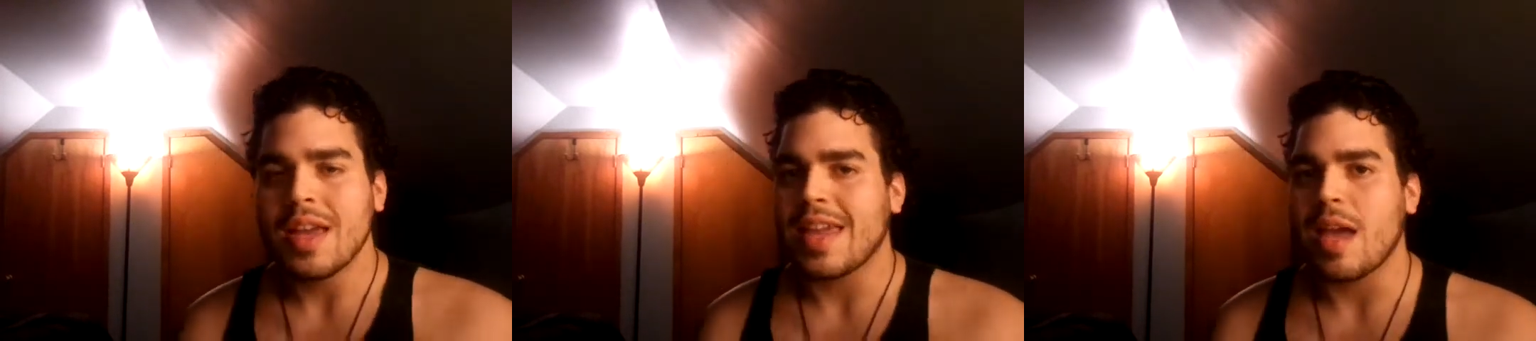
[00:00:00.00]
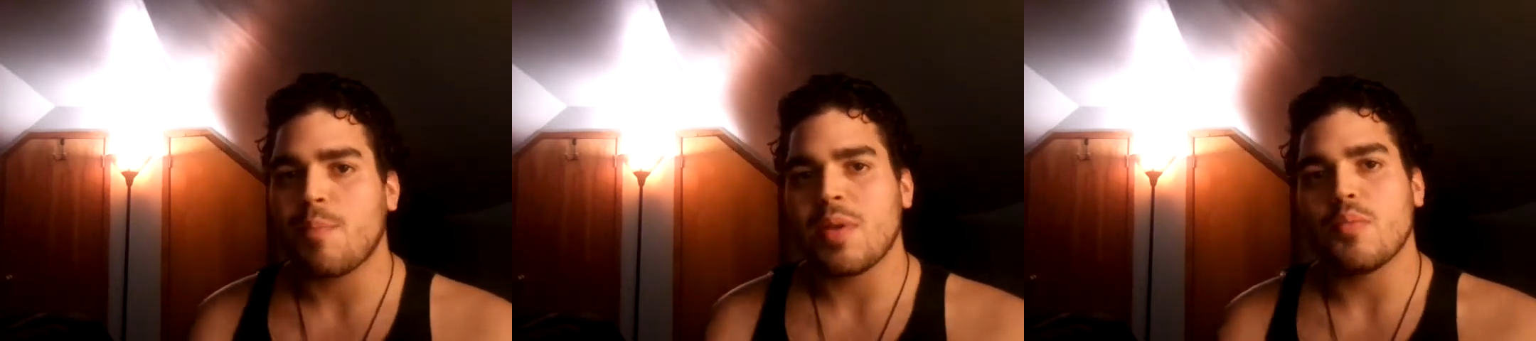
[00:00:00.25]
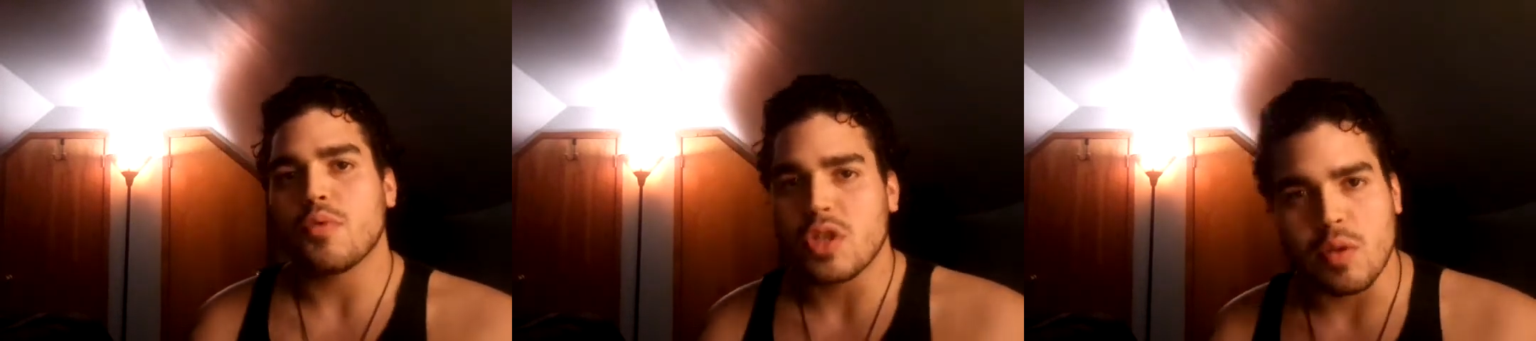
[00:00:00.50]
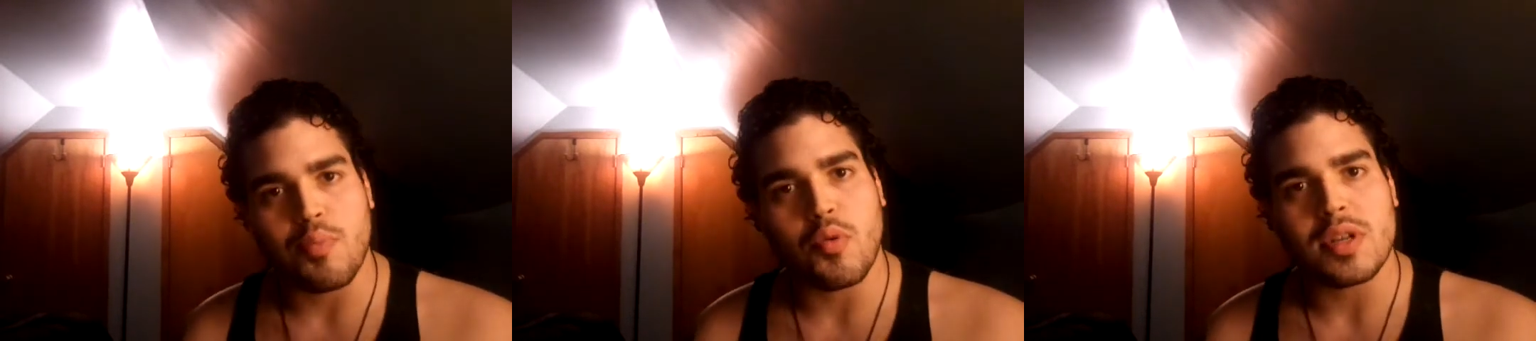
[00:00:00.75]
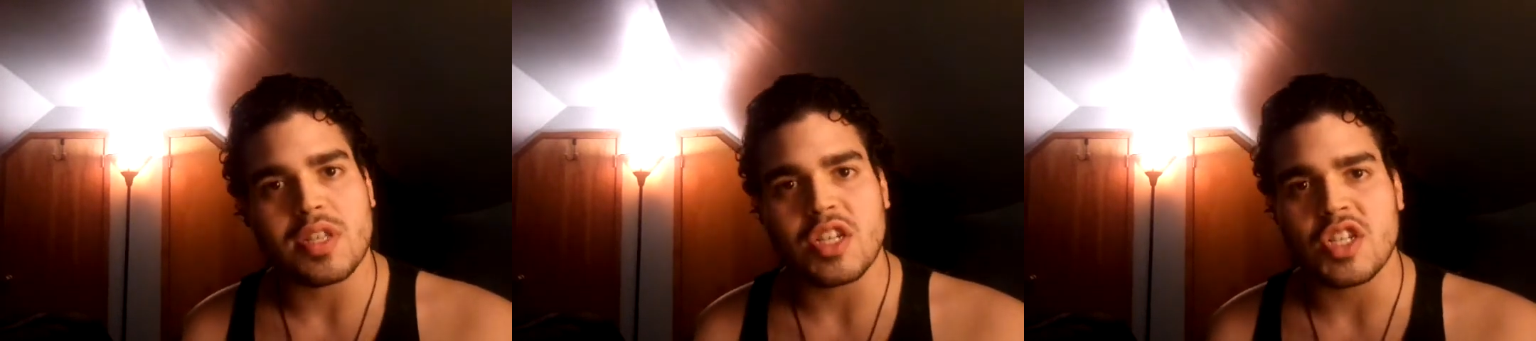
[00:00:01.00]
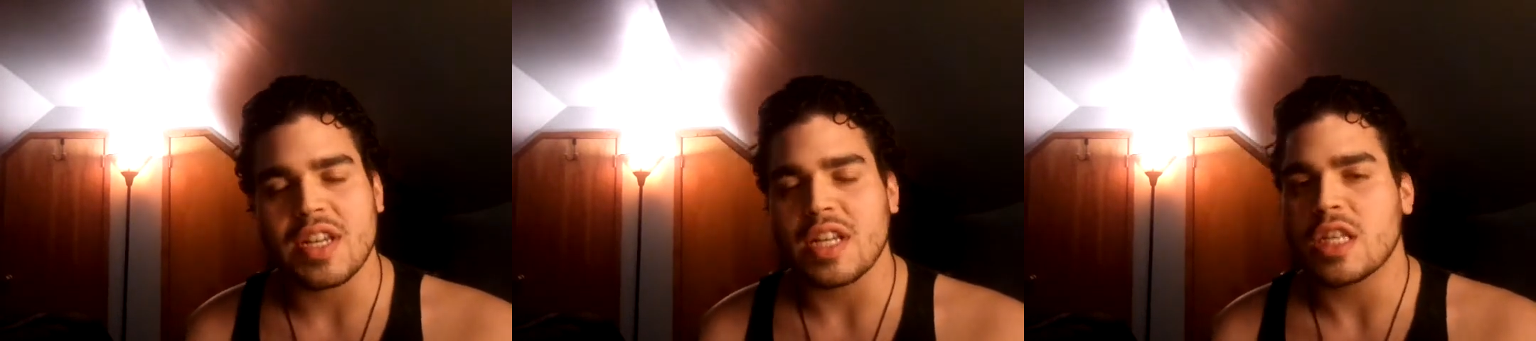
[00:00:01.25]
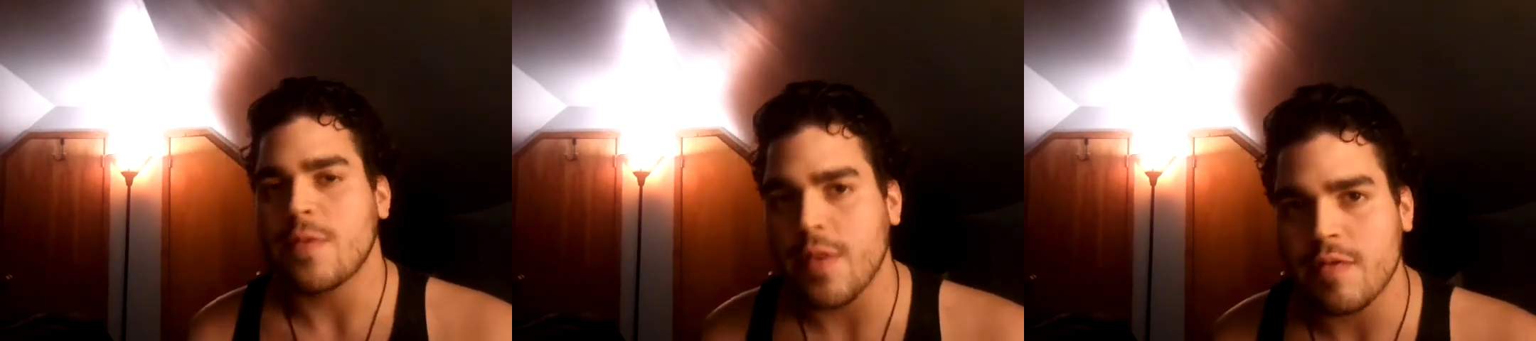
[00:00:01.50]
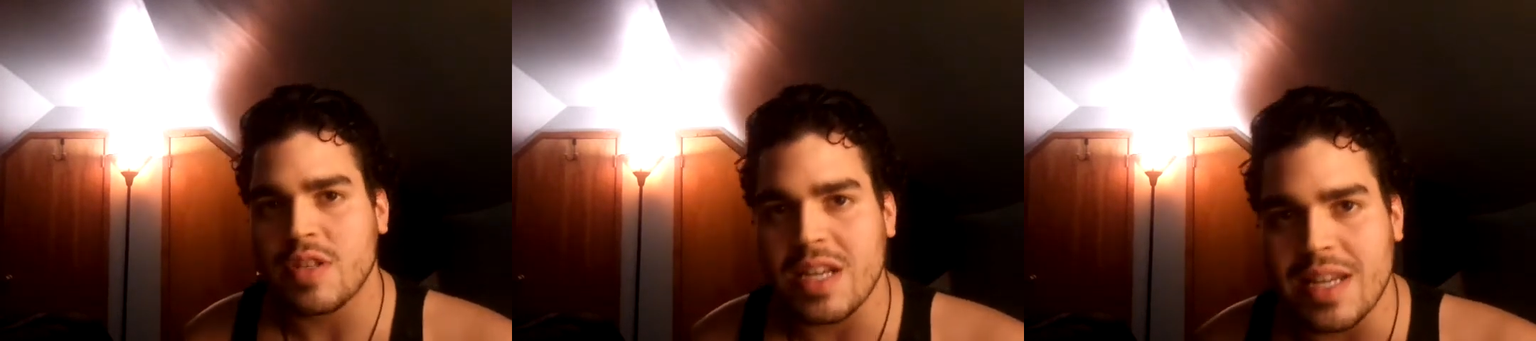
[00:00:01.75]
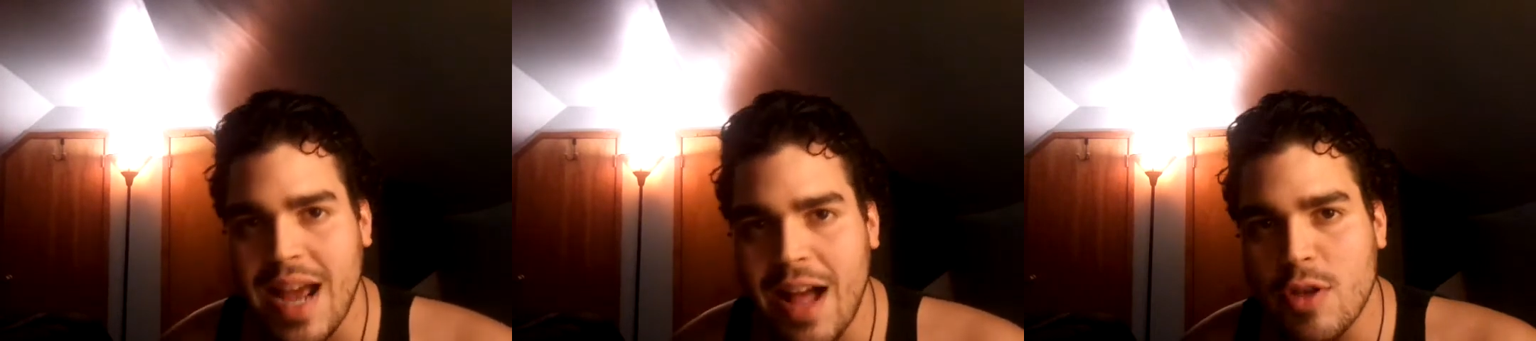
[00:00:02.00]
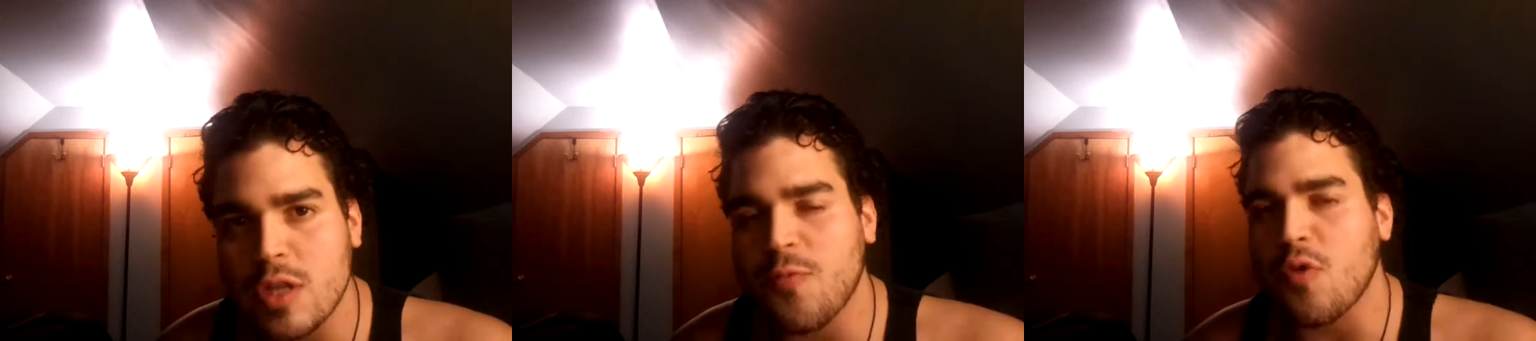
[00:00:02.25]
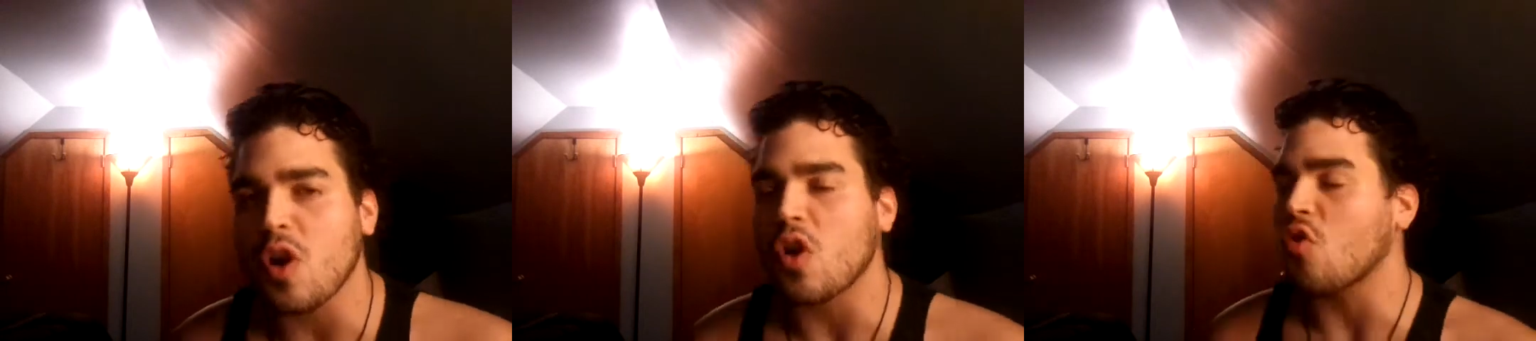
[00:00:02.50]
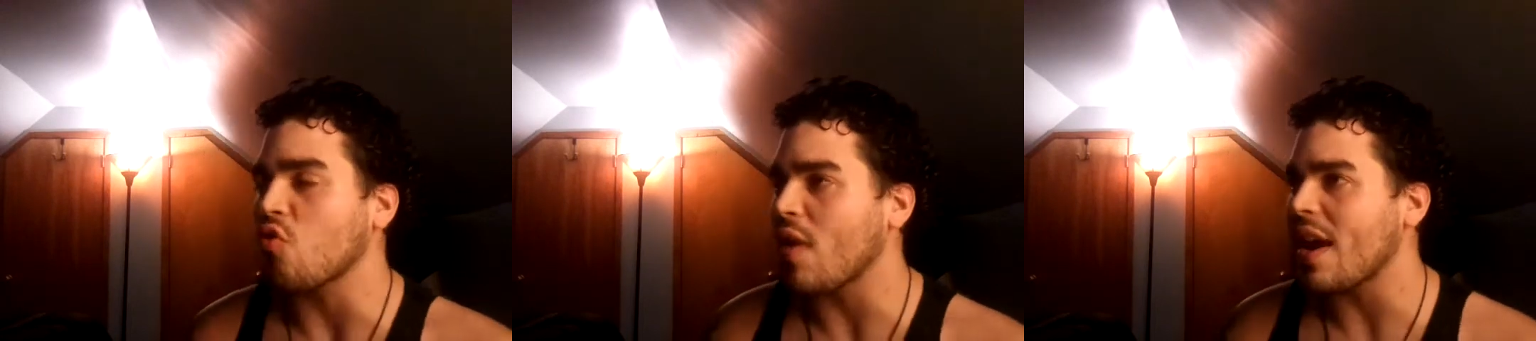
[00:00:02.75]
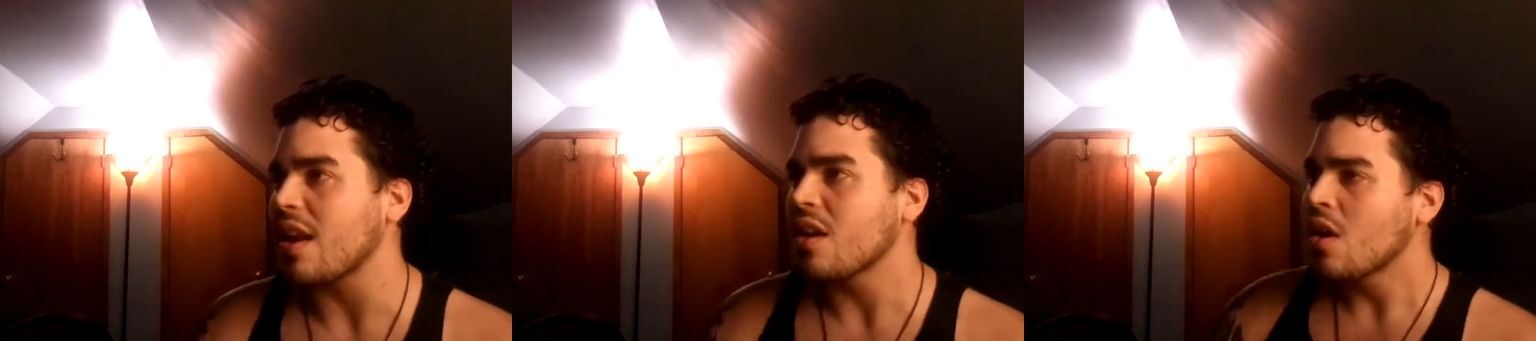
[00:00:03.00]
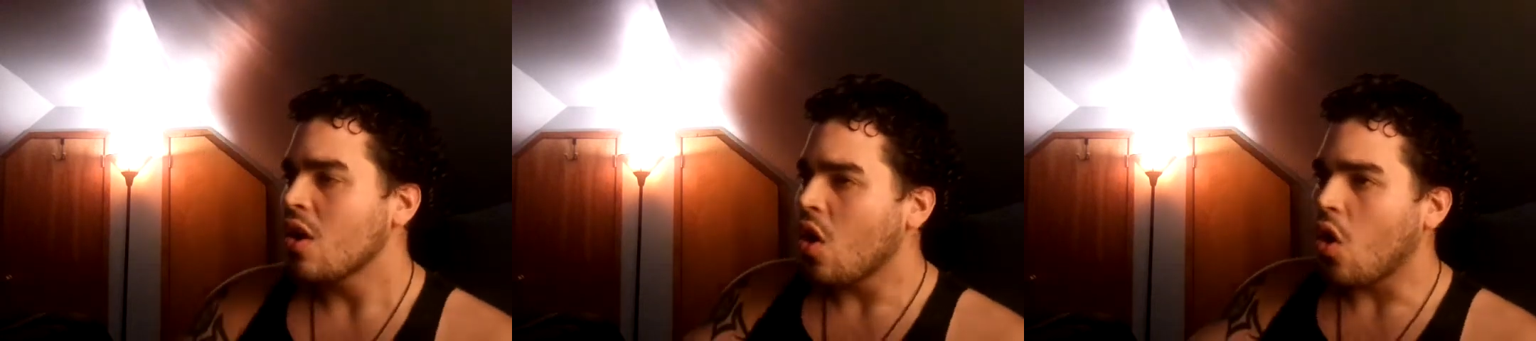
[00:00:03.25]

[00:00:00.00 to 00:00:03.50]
Get people to support this shit. It's $15 for a great